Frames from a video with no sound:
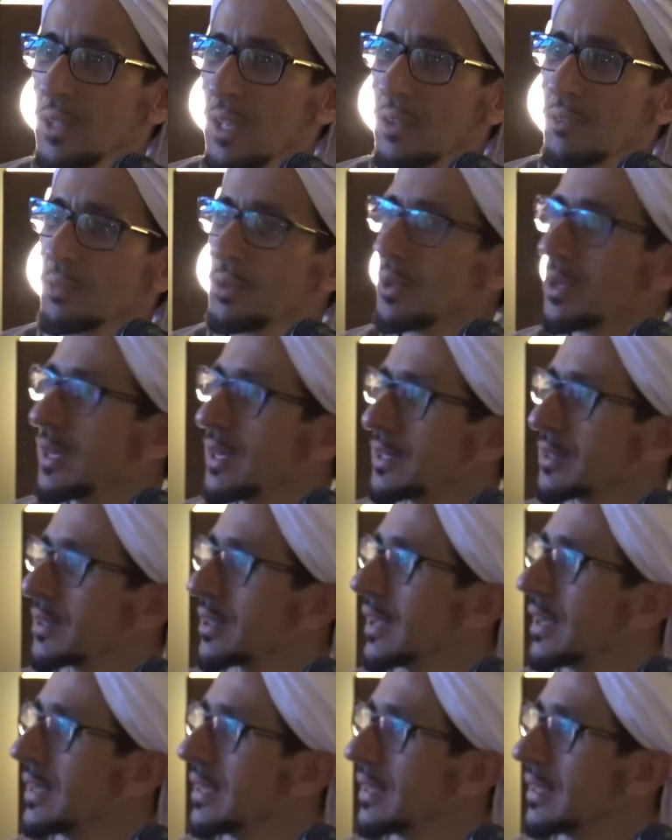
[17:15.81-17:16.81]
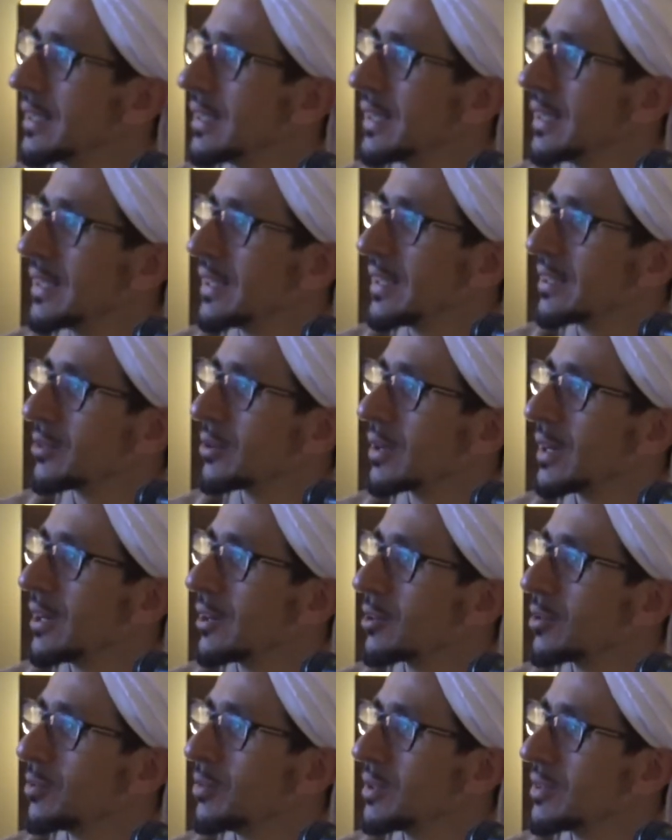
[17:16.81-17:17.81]
have your heart, let your
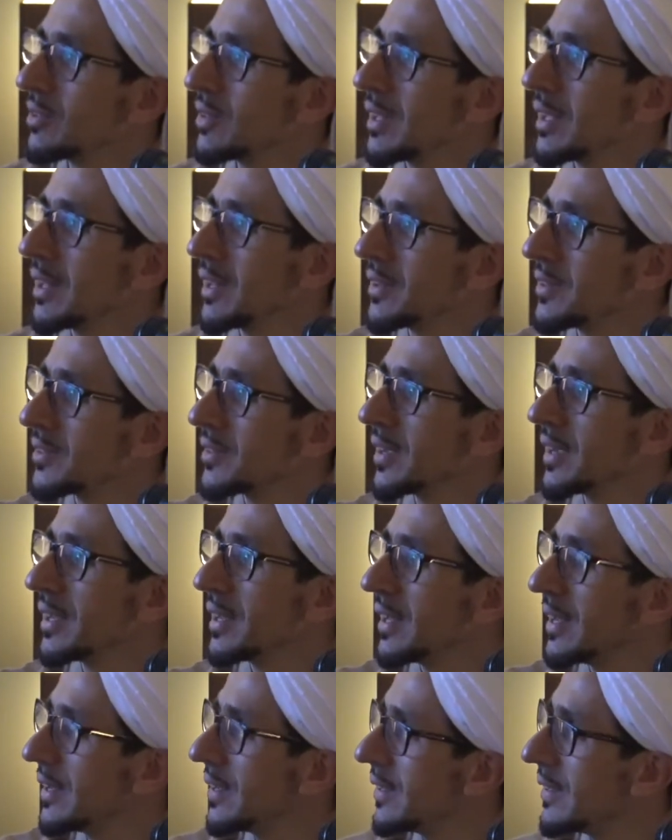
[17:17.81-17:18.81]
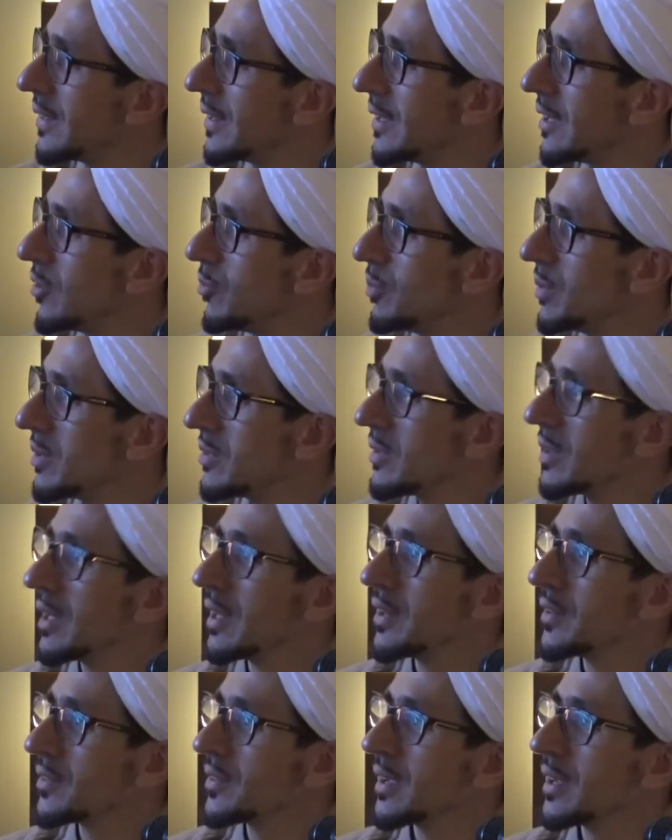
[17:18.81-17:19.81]
heart be still and
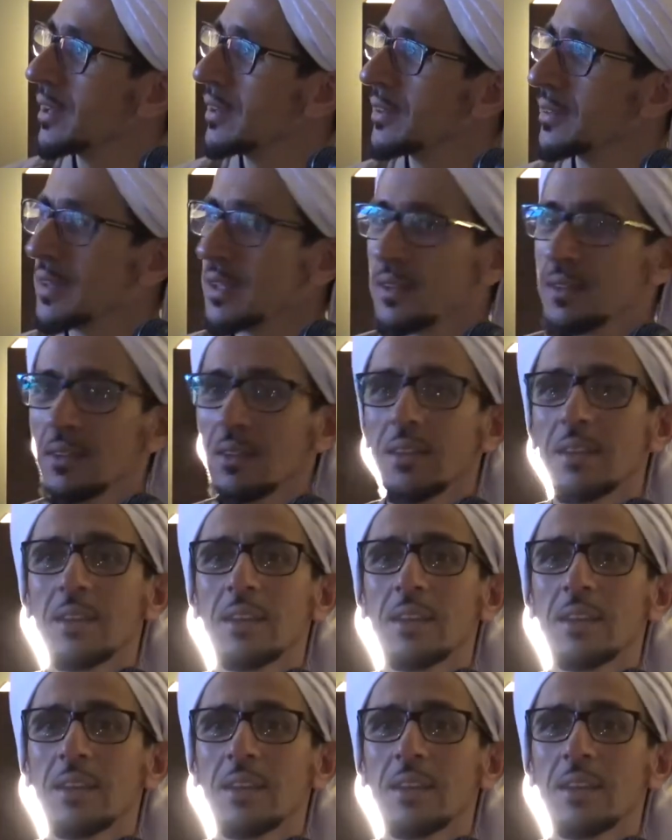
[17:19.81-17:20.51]
silent, and